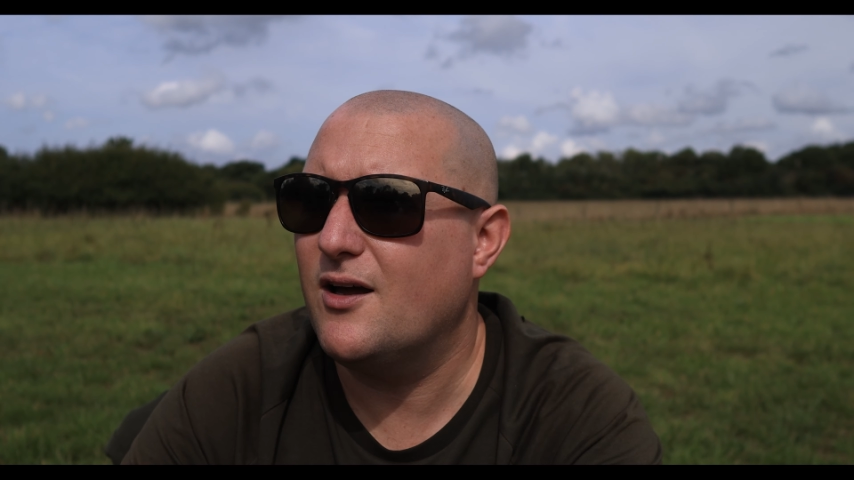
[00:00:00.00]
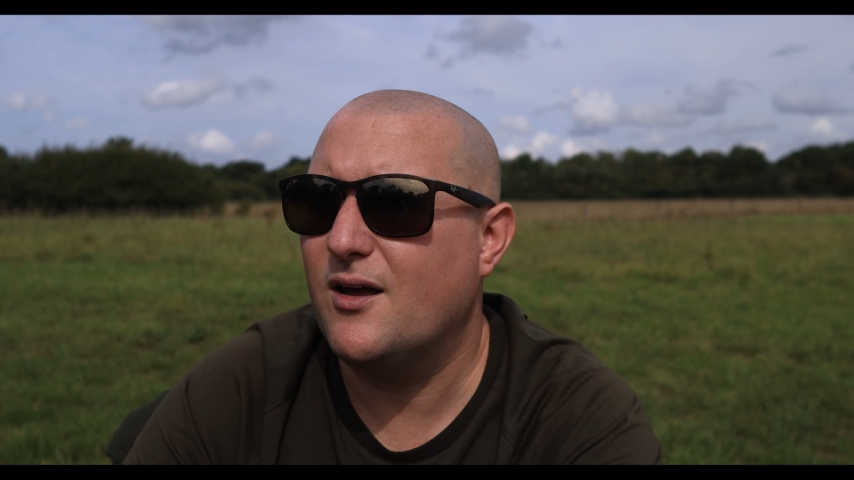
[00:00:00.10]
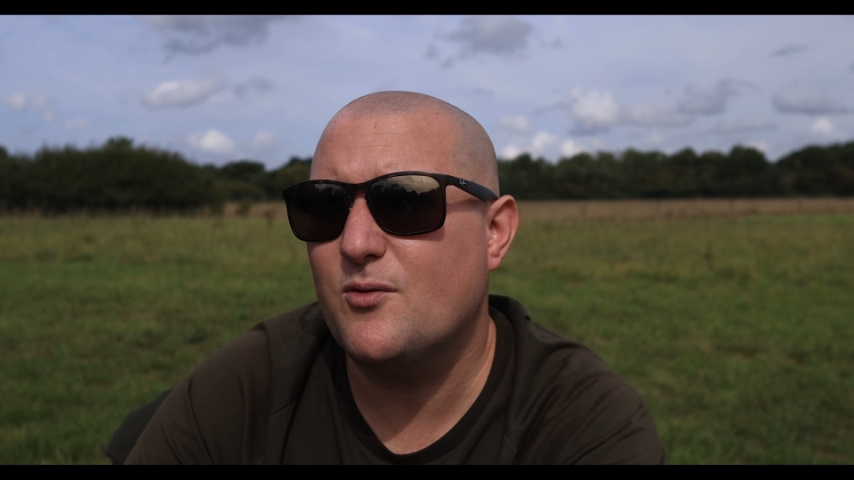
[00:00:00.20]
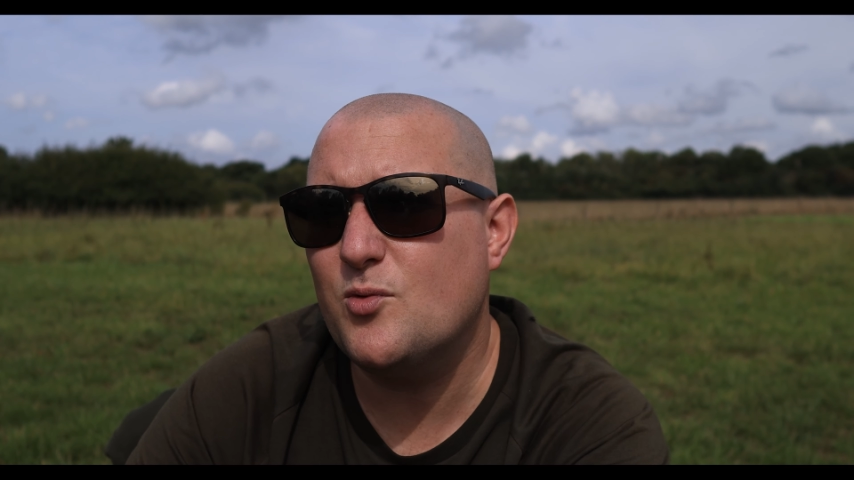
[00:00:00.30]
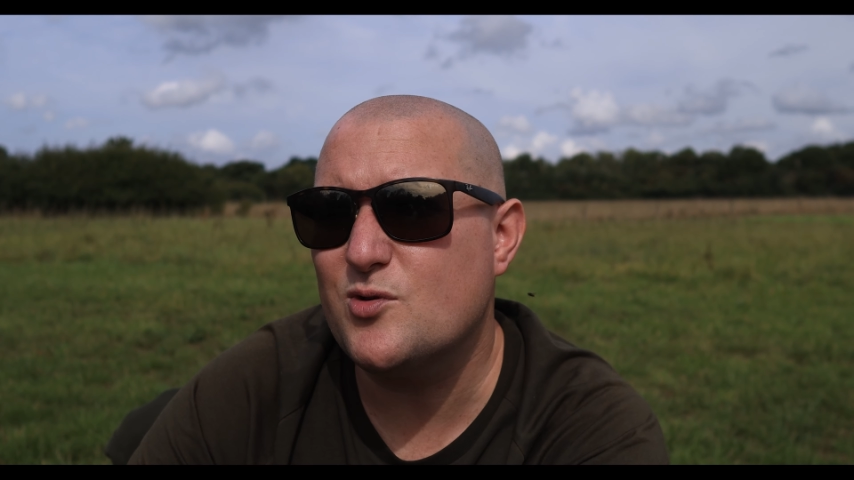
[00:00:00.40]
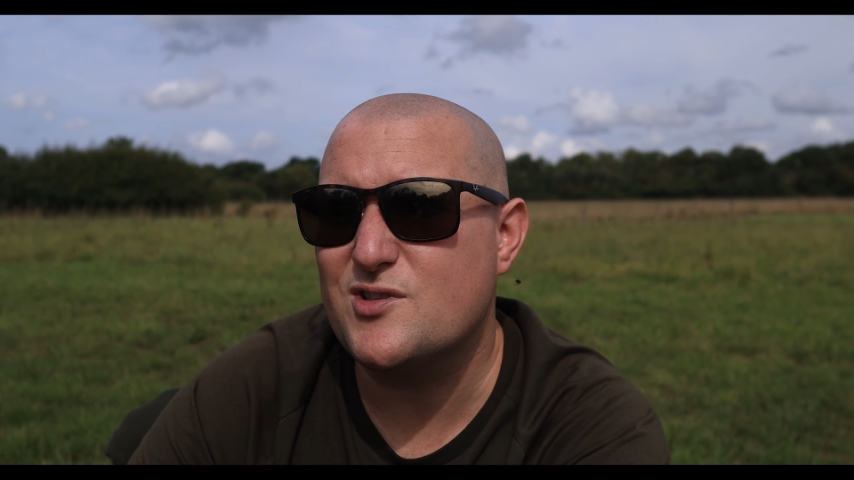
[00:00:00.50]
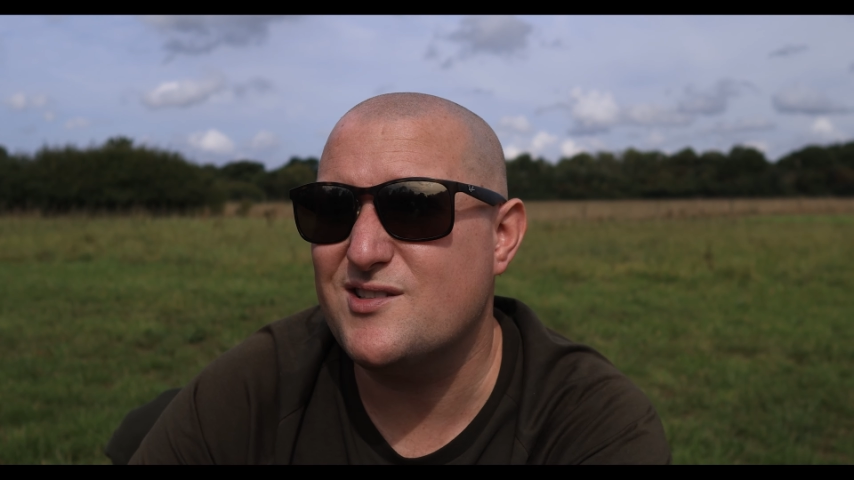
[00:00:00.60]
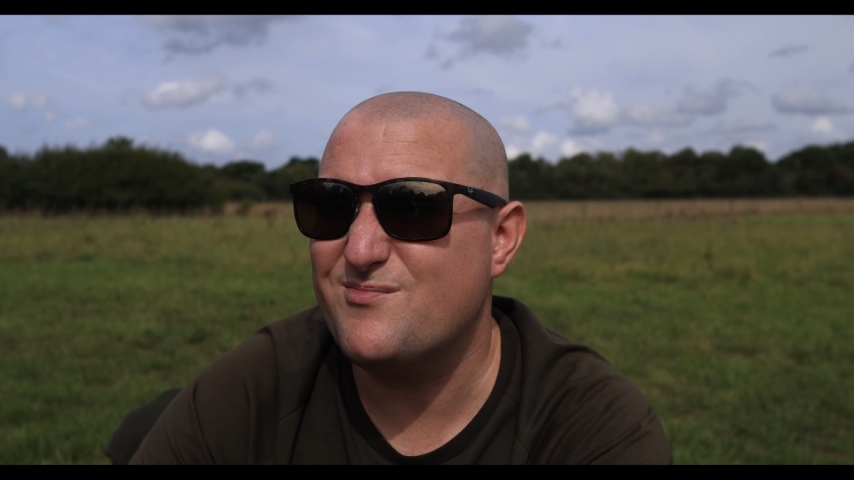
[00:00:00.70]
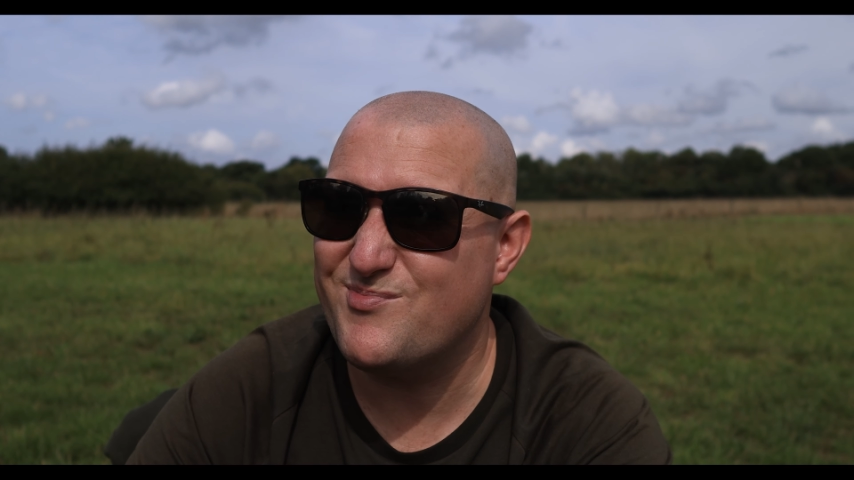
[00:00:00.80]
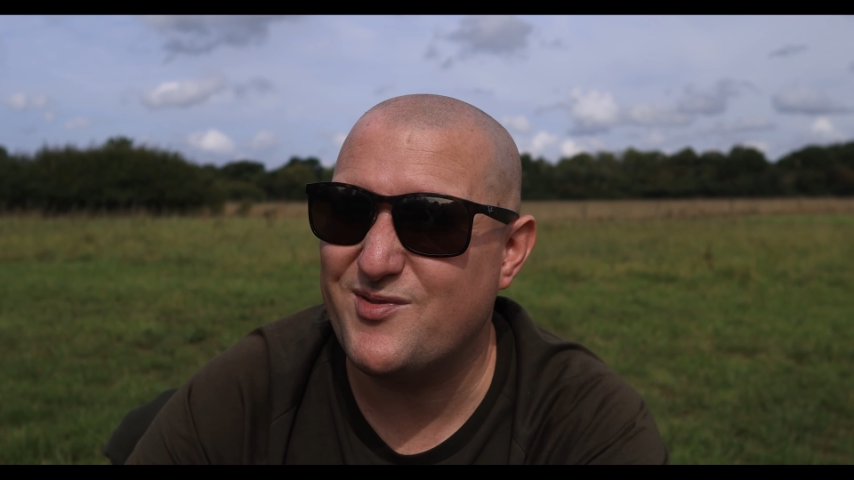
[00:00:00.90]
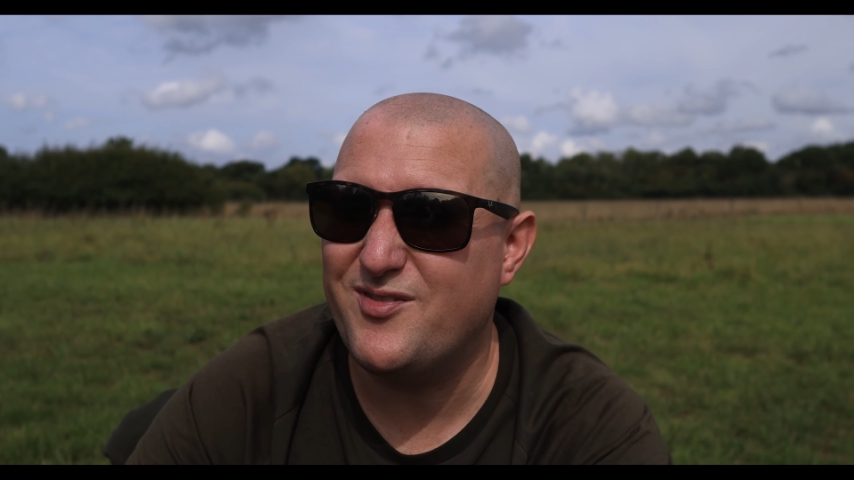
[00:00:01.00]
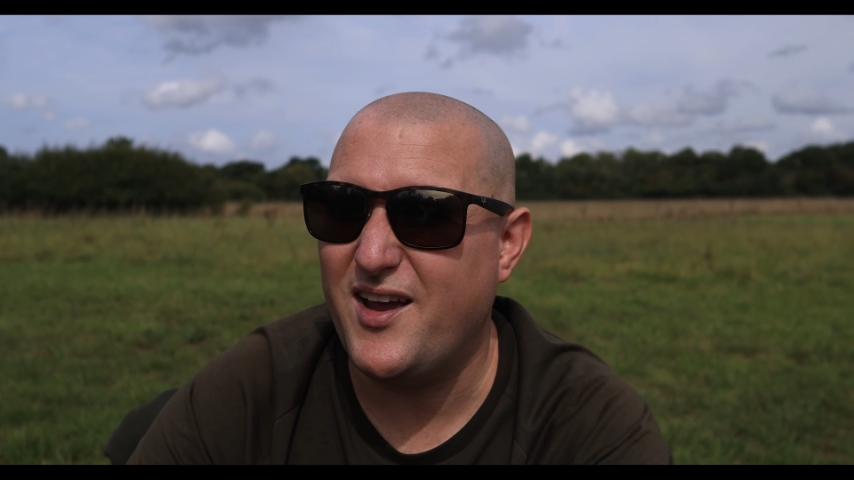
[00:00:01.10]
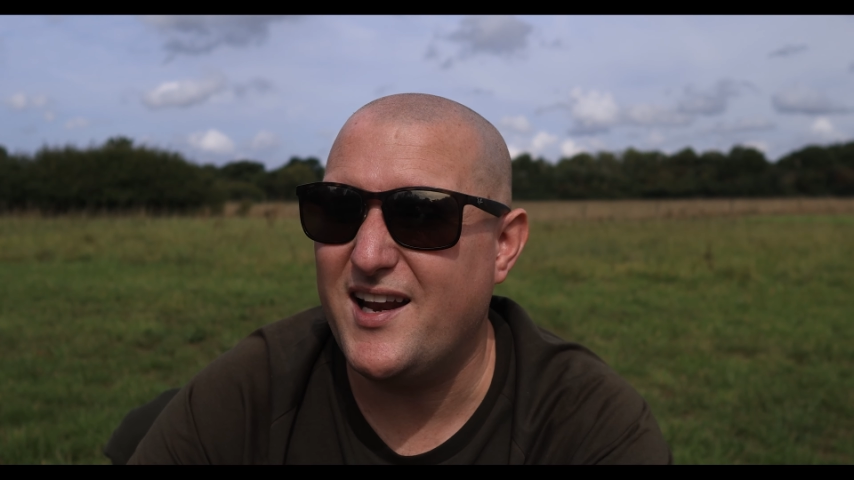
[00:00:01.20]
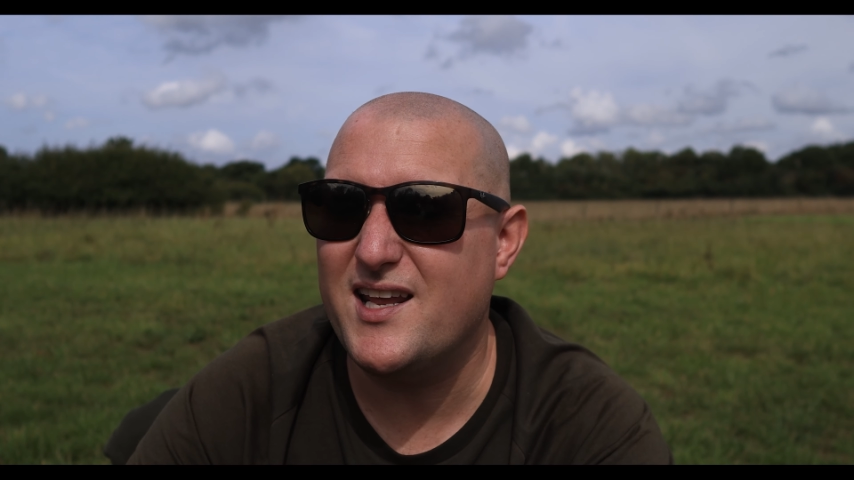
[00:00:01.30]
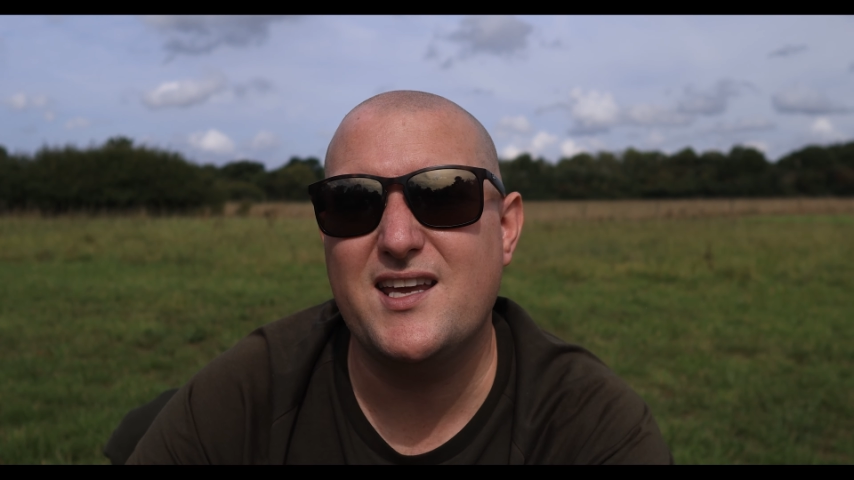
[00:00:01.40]
The water's
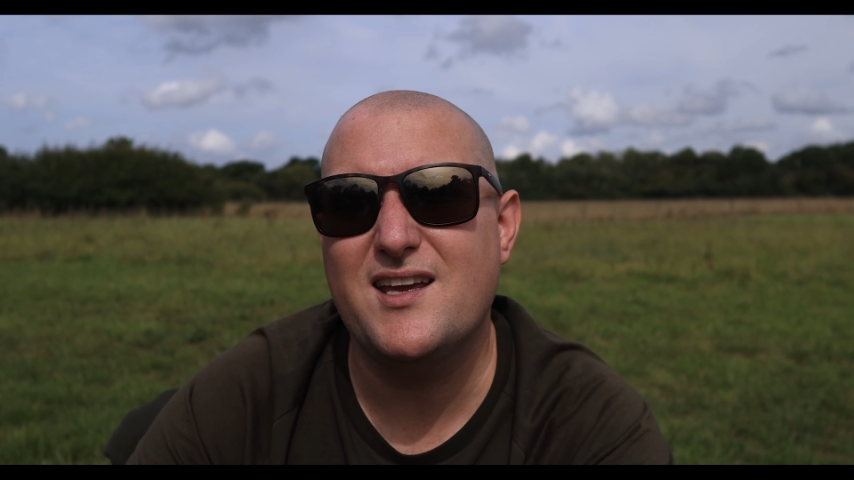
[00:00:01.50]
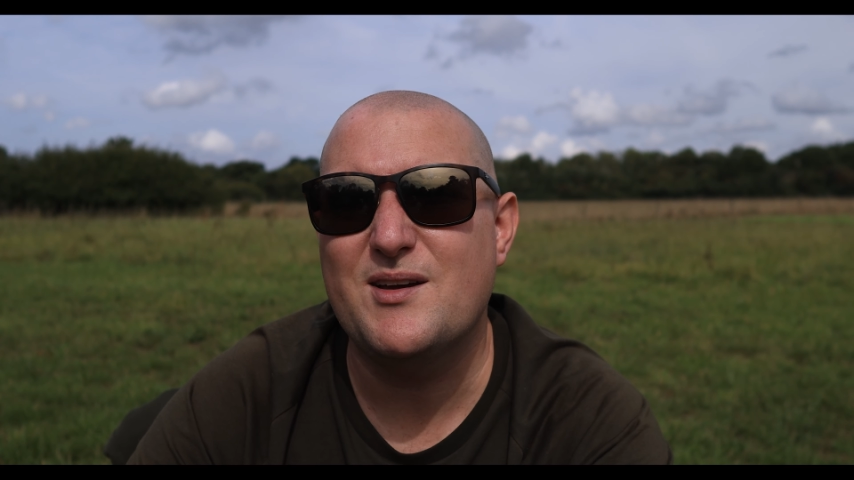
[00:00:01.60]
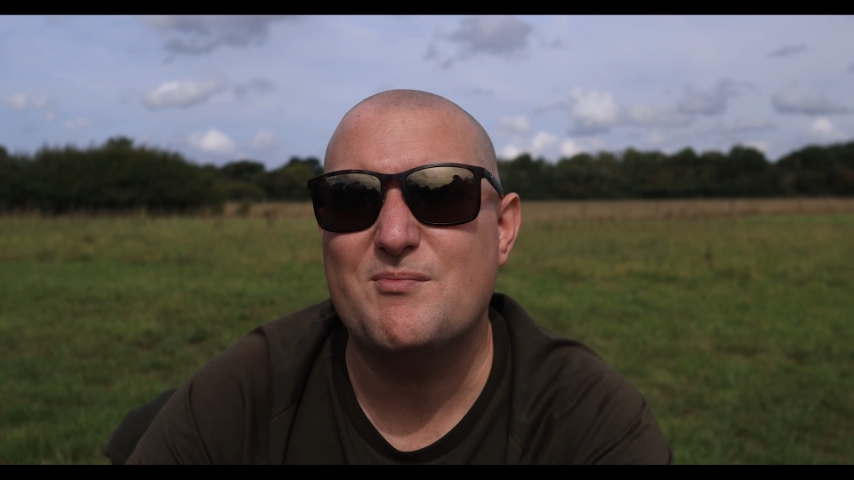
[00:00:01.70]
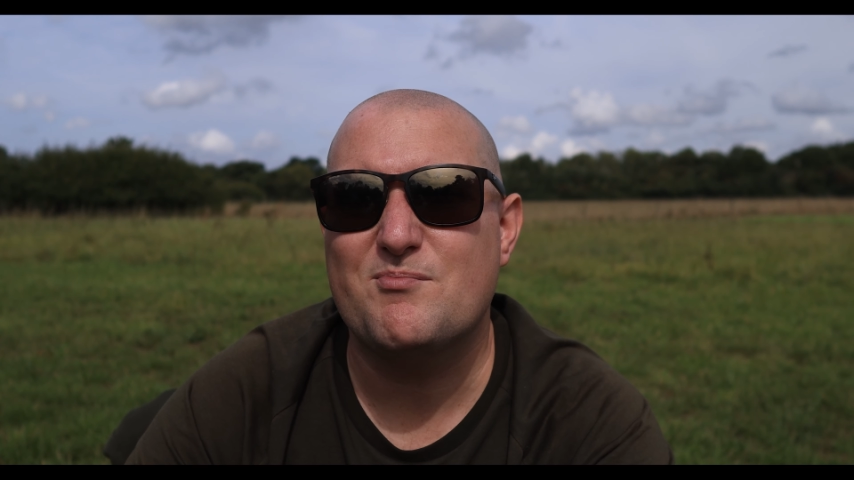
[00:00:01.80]
fairly,